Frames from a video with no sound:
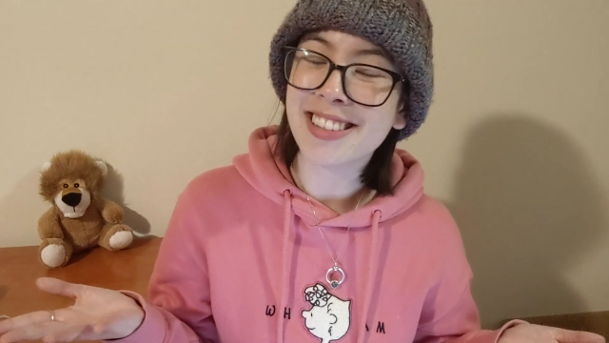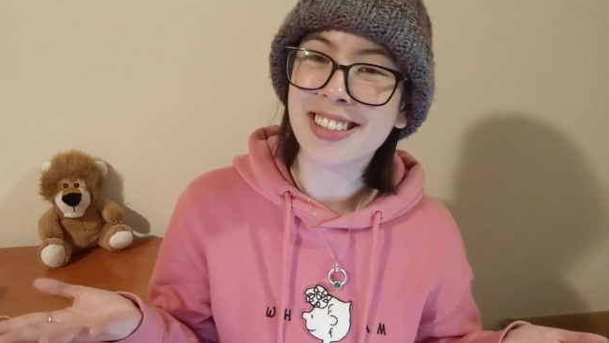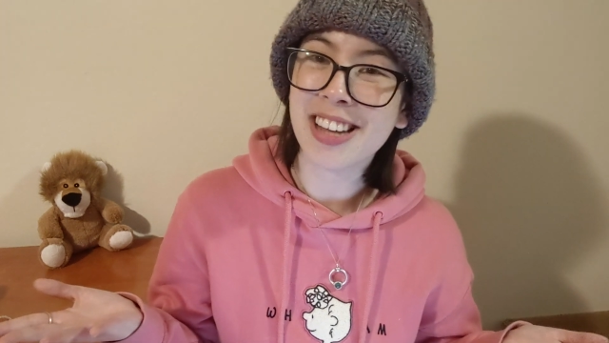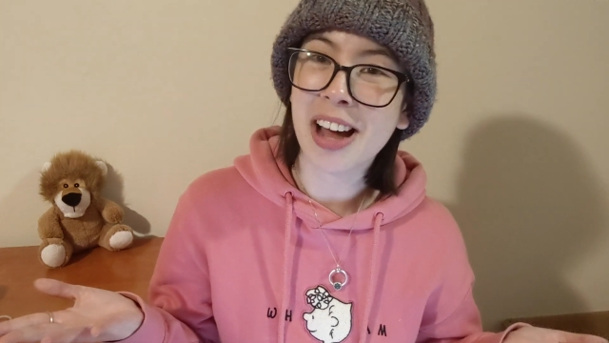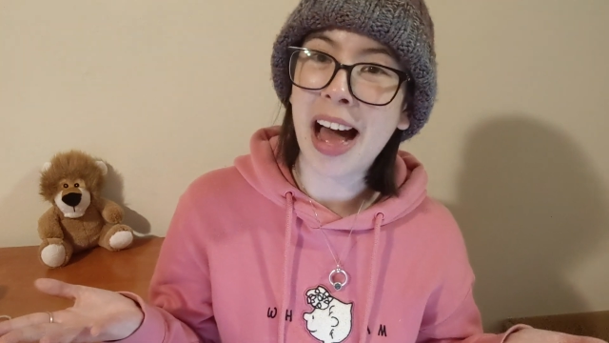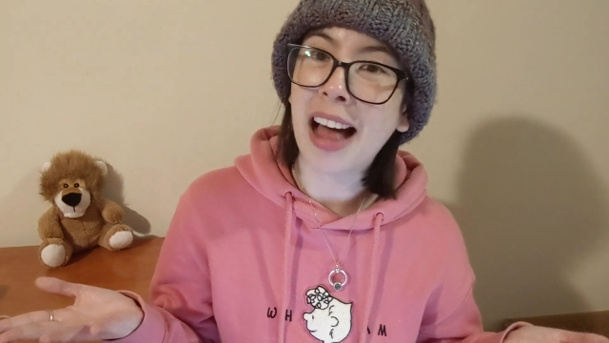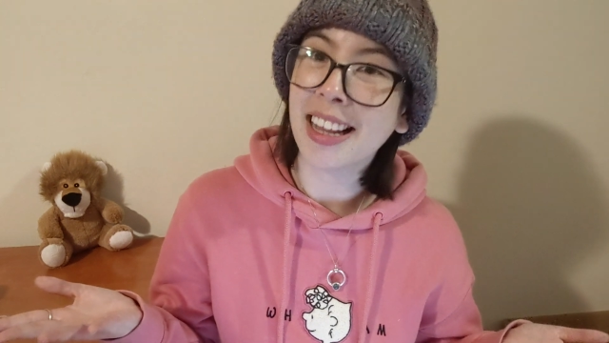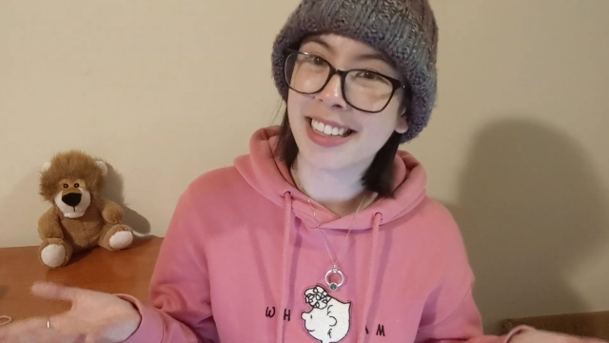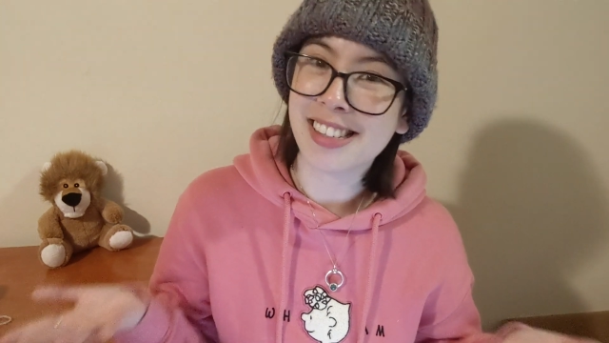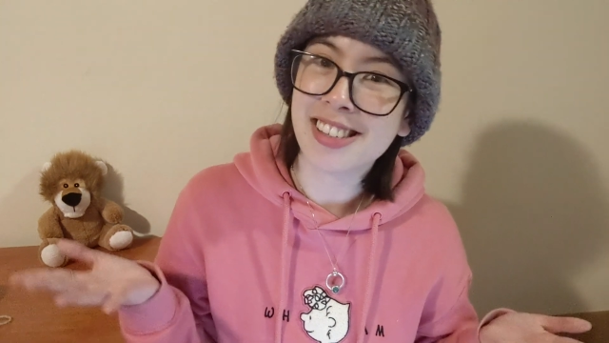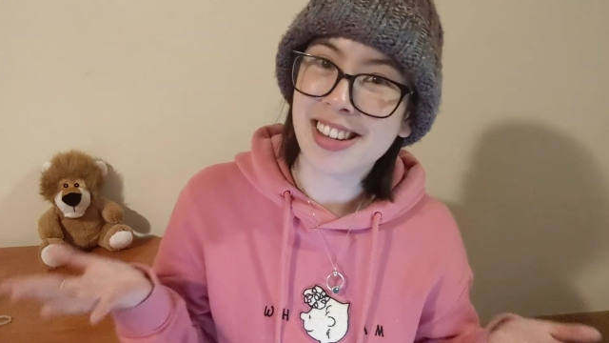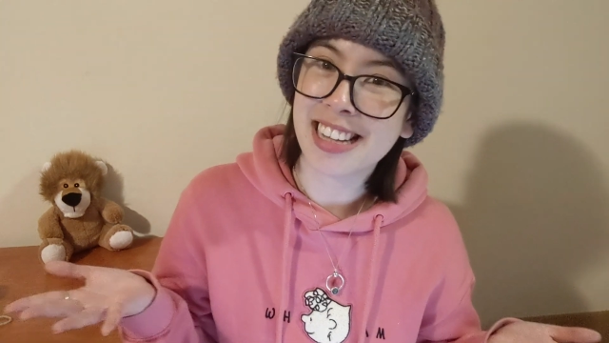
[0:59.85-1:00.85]
so I'll
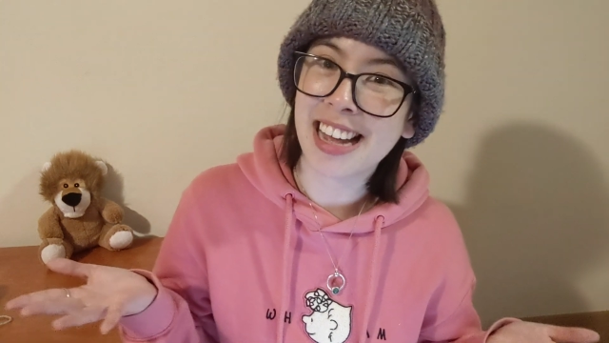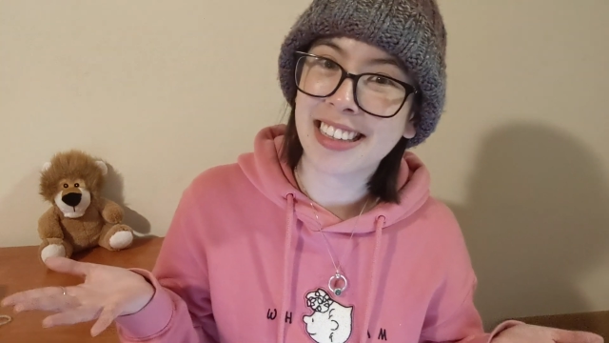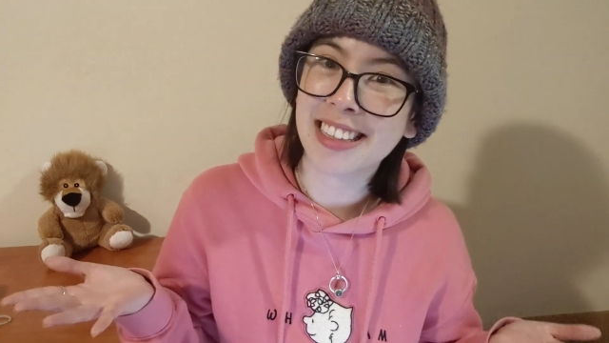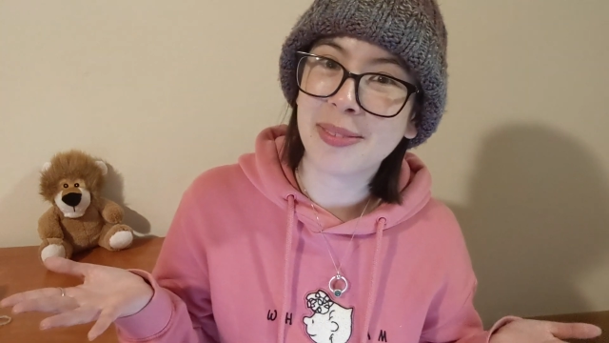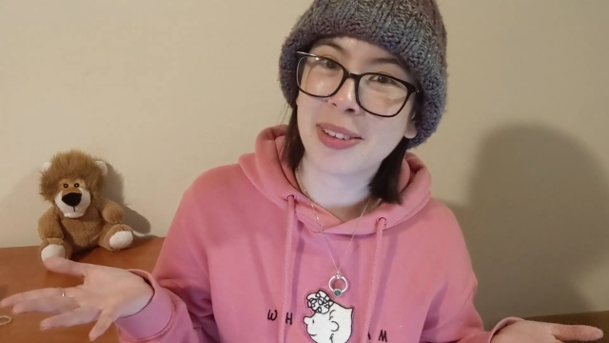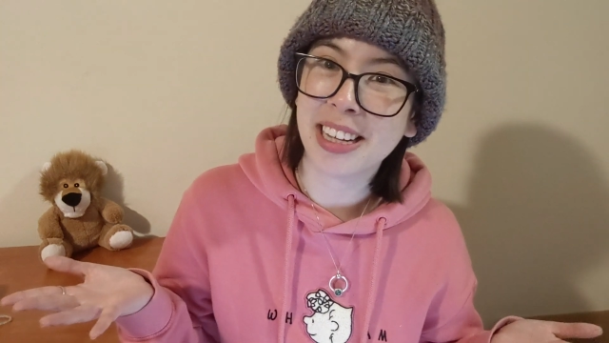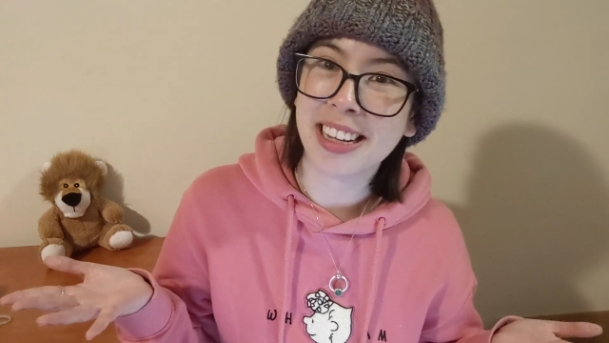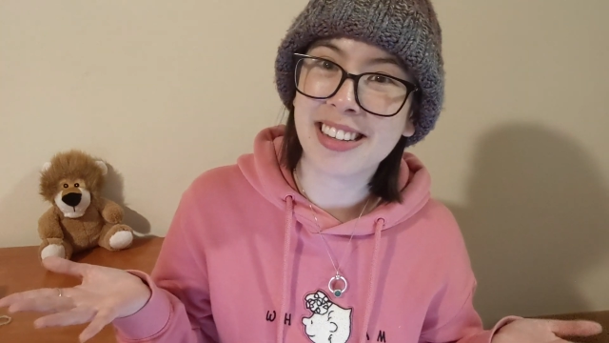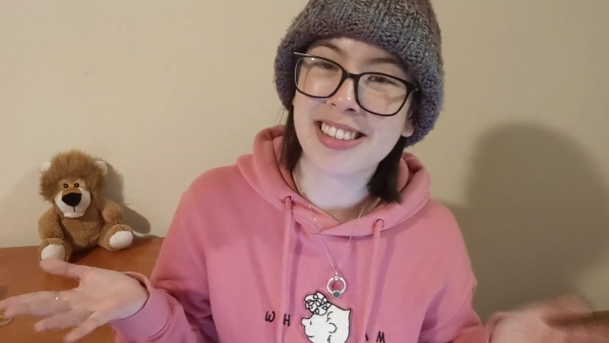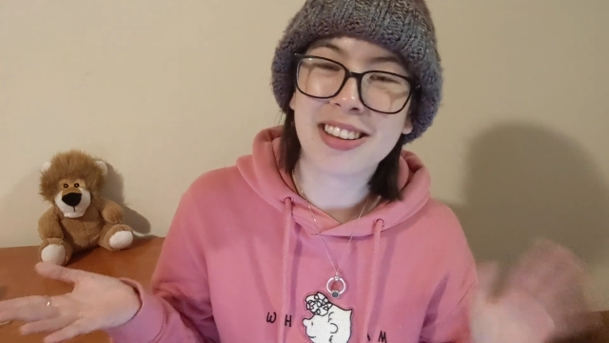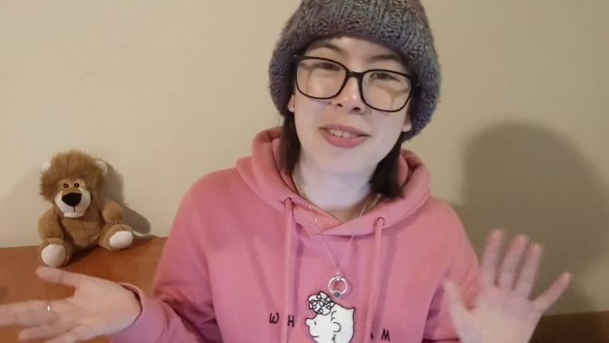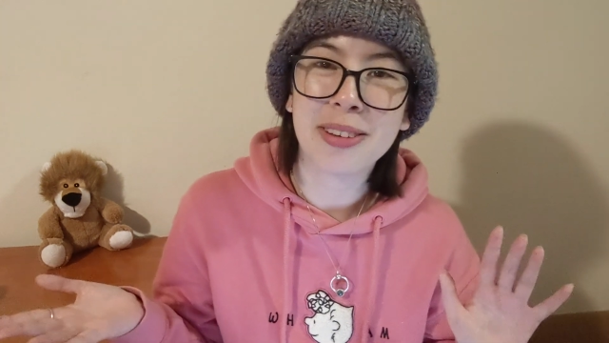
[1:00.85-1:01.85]
insert that clip here
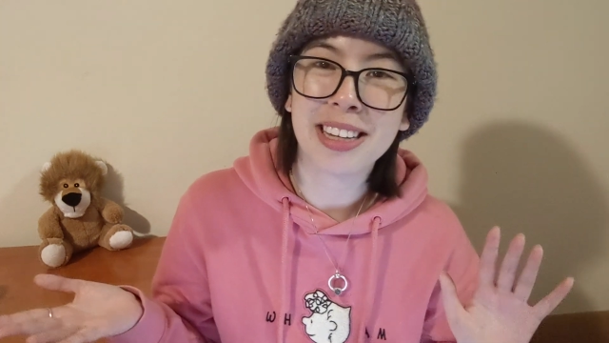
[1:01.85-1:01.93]
so we